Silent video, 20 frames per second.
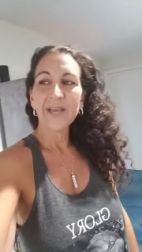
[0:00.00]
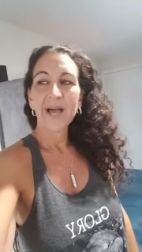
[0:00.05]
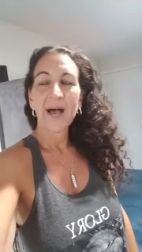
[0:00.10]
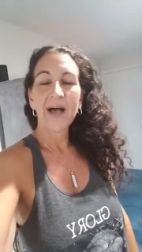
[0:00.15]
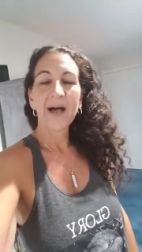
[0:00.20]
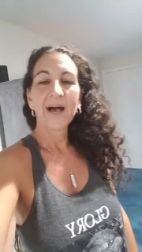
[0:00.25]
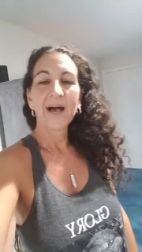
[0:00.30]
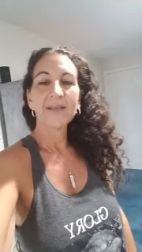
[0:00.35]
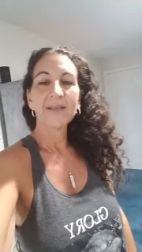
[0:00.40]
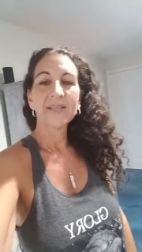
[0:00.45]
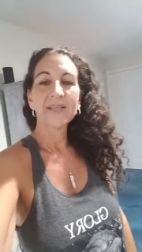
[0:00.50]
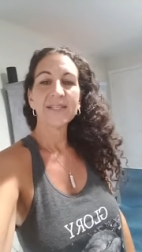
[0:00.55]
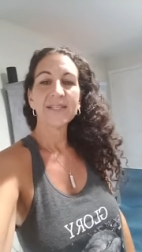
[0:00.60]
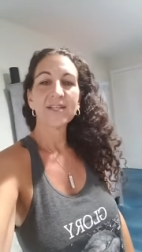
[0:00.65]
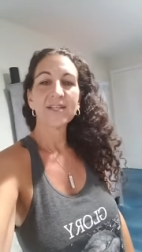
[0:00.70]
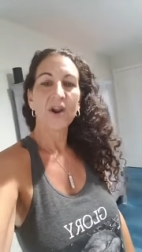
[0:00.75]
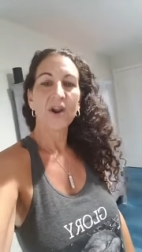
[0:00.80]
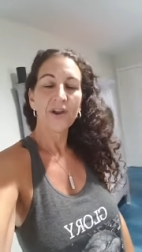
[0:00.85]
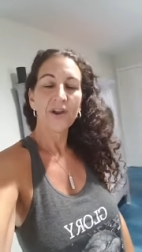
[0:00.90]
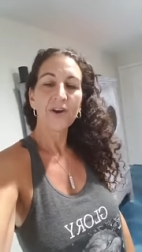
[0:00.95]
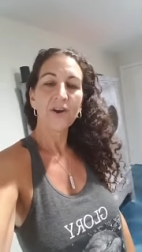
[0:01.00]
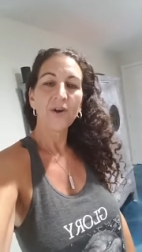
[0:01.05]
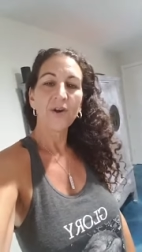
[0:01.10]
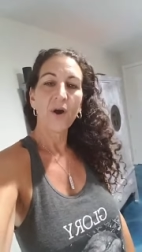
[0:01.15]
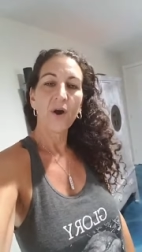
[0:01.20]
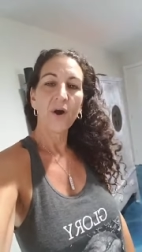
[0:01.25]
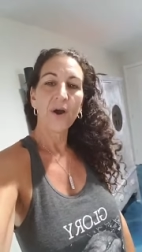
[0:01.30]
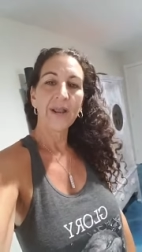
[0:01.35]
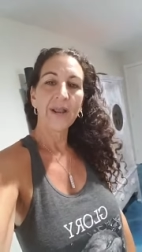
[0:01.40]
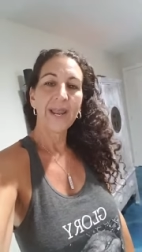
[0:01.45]
Uh, they started her
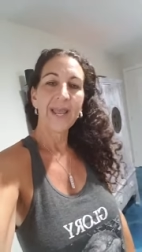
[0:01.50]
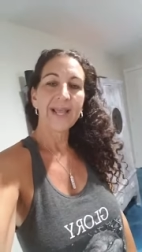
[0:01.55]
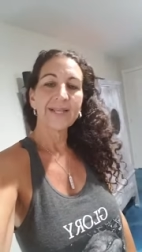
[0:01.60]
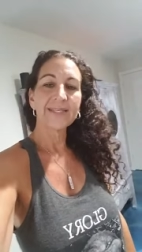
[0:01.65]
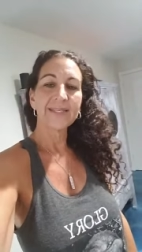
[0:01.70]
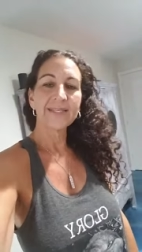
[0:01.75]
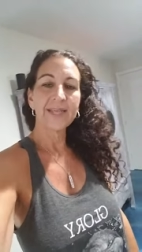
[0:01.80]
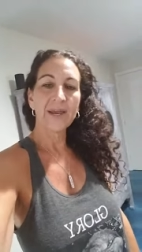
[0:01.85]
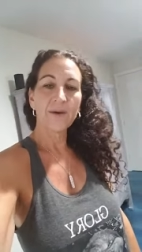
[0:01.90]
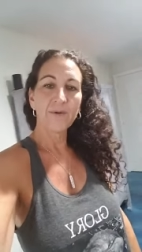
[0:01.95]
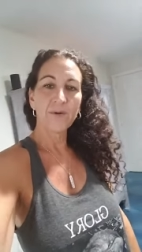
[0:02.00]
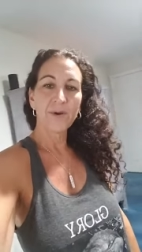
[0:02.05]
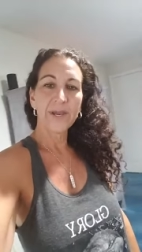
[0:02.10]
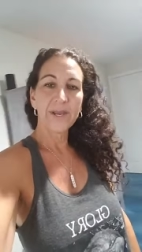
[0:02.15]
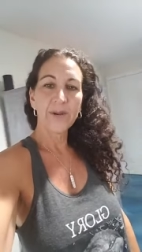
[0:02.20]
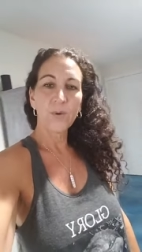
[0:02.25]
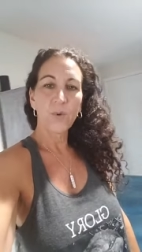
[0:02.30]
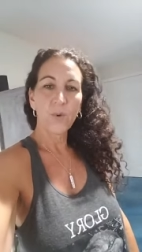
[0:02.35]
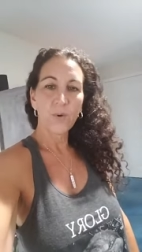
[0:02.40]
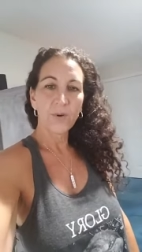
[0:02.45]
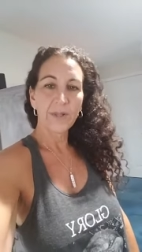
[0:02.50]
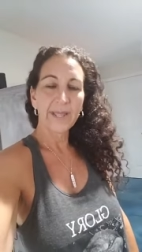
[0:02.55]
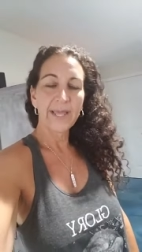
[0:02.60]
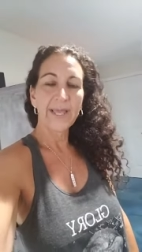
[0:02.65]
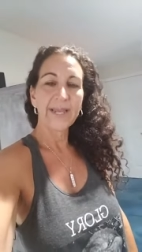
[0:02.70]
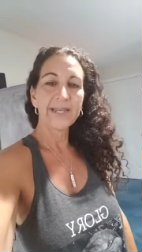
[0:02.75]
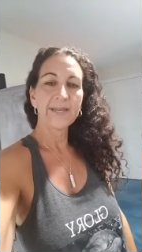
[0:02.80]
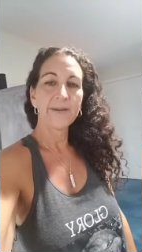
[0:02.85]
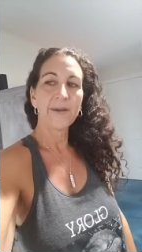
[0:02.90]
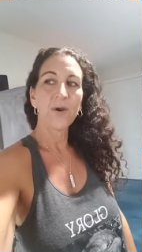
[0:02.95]
on a steroid, oral,
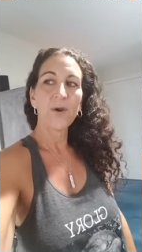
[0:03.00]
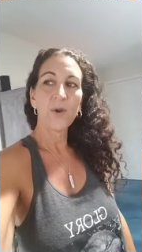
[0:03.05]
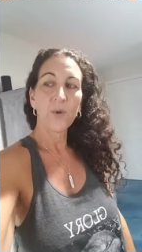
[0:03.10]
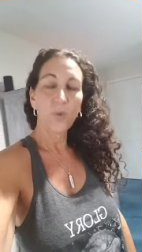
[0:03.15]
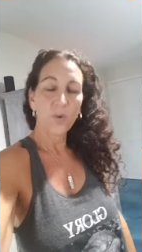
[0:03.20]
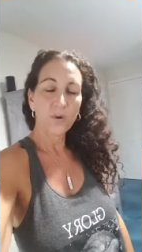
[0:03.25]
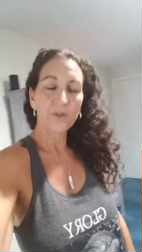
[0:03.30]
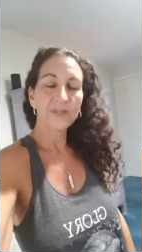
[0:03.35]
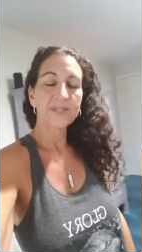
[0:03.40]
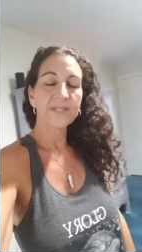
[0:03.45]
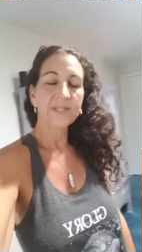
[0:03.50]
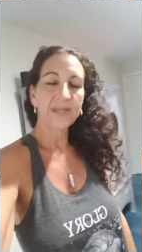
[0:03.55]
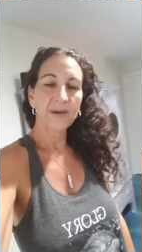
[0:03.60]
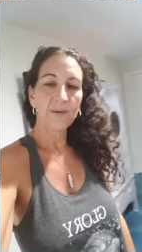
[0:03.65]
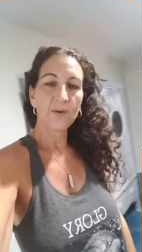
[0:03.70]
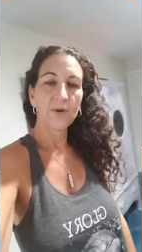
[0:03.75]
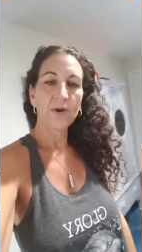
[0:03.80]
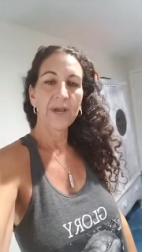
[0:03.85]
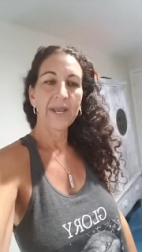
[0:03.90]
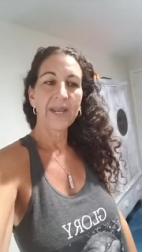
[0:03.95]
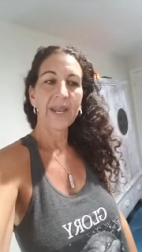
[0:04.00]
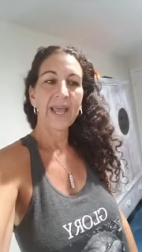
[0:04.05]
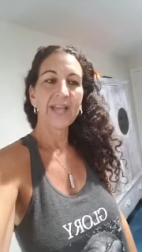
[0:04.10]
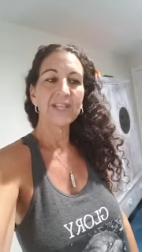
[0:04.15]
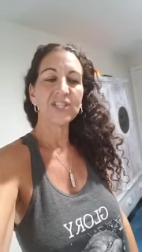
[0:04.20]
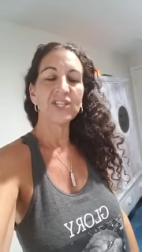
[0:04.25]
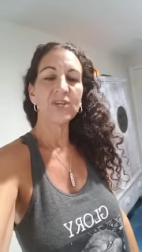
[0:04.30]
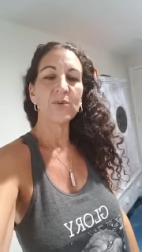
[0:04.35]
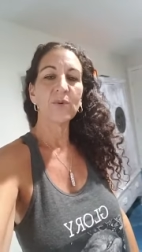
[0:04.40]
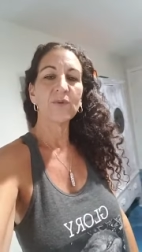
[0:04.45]
an oral steroid, and
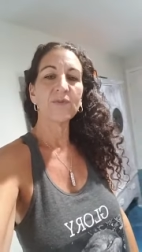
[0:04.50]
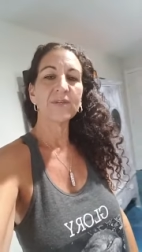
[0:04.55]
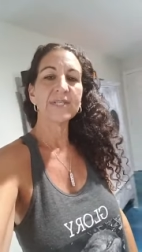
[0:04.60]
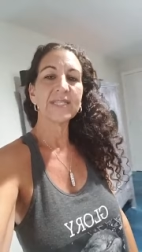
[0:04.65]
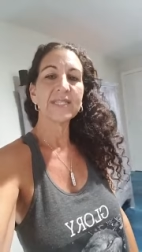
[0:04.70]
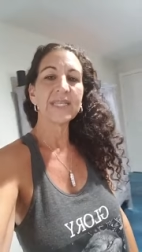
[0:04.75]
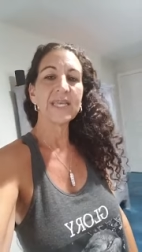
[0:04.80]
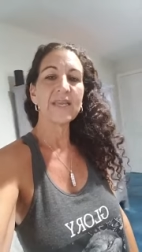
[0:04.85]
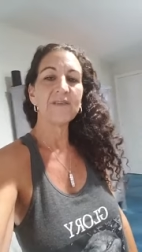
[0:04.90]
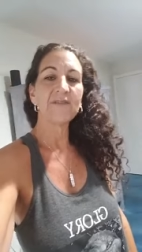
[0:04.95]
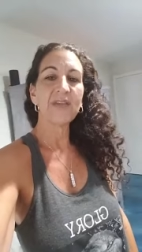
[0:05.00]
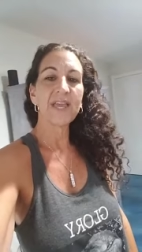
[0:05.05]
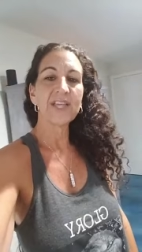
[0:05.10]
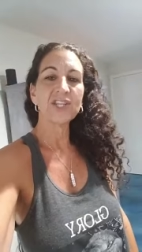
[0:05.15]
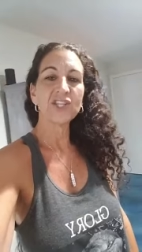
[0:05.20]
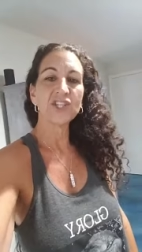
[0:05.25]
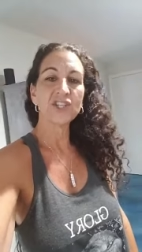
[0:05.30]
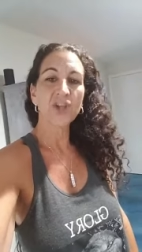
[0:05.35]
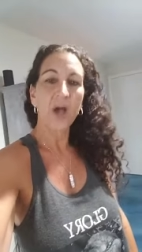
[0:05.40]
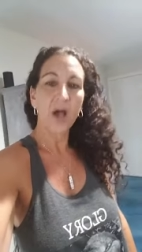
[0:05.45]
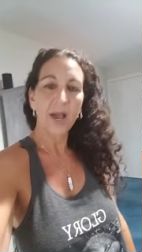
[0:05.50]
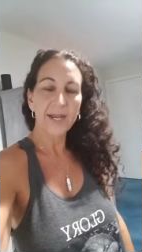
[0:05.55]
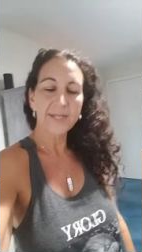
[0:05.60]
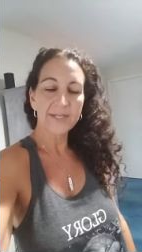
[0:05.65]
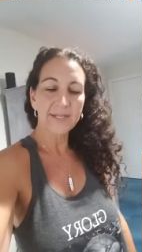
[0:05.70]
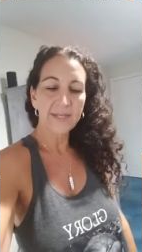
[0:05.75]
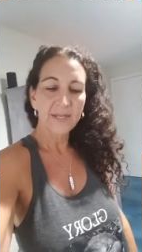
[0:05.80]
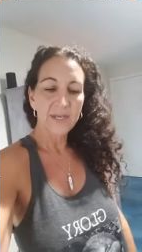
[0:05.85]
she will receive a shot.